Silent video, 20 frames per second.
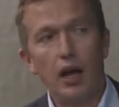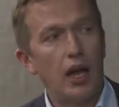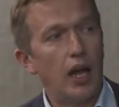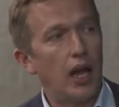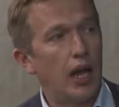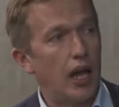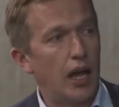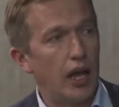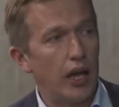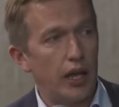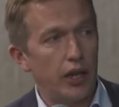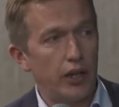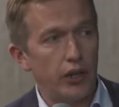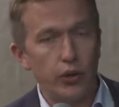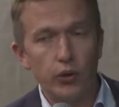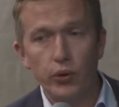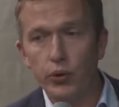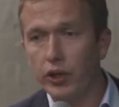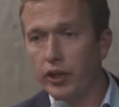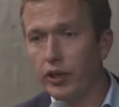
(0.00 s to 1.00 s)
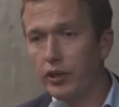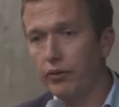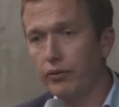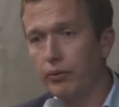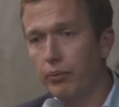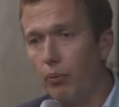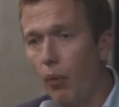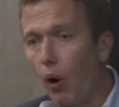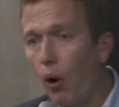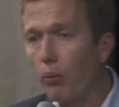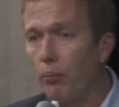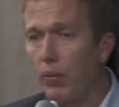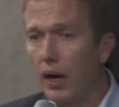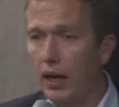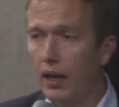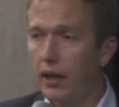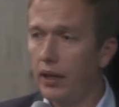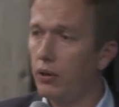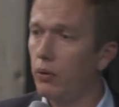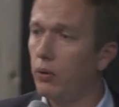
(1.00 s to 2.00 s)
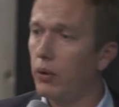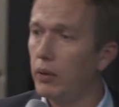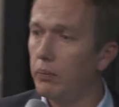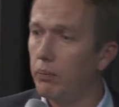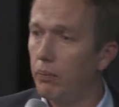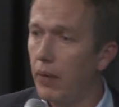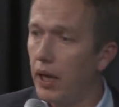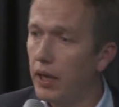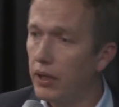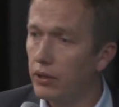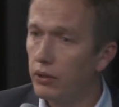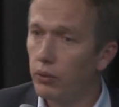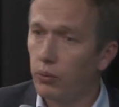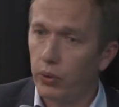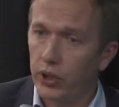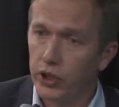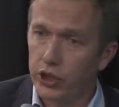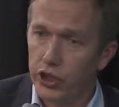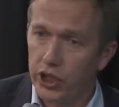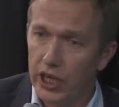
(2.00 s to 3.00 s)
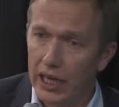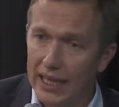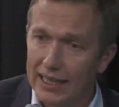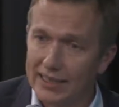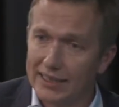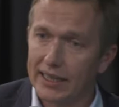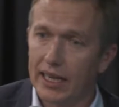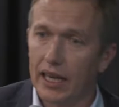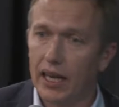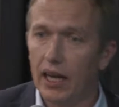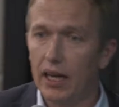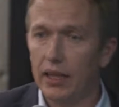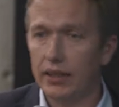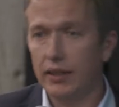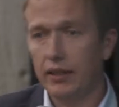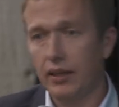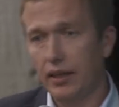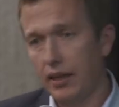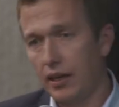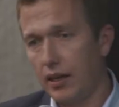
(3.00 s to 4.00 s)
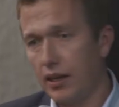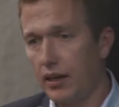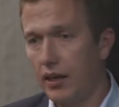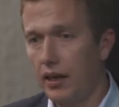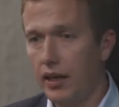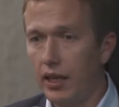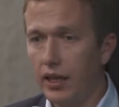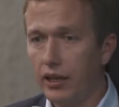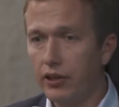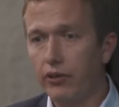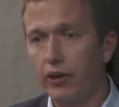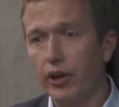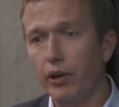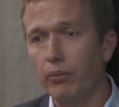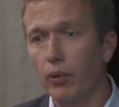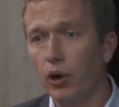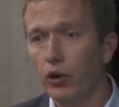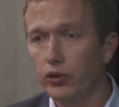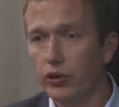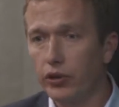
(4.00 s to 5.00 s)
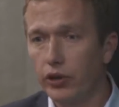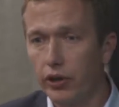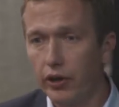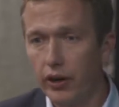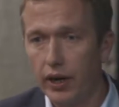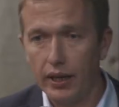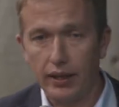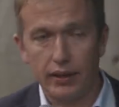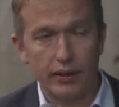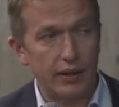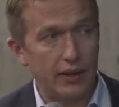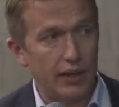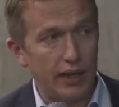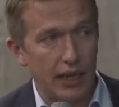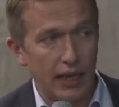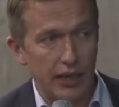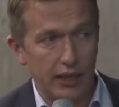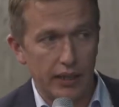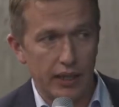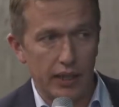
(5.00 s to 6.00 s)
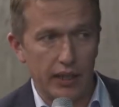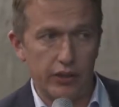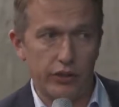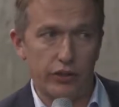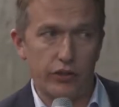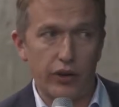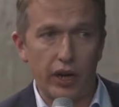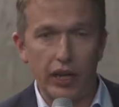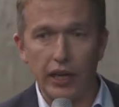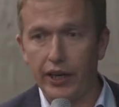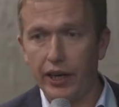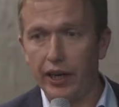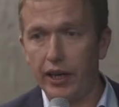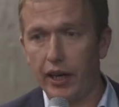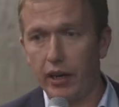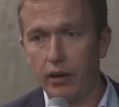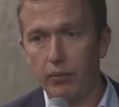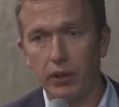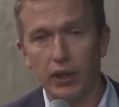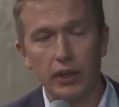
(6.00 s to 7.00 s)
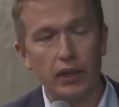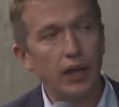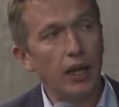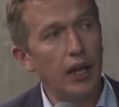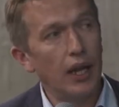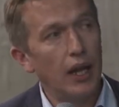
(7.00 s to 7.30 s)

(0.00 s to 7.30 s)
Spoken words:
unit of mobile equipment which has got electric motor and then a trailing cable.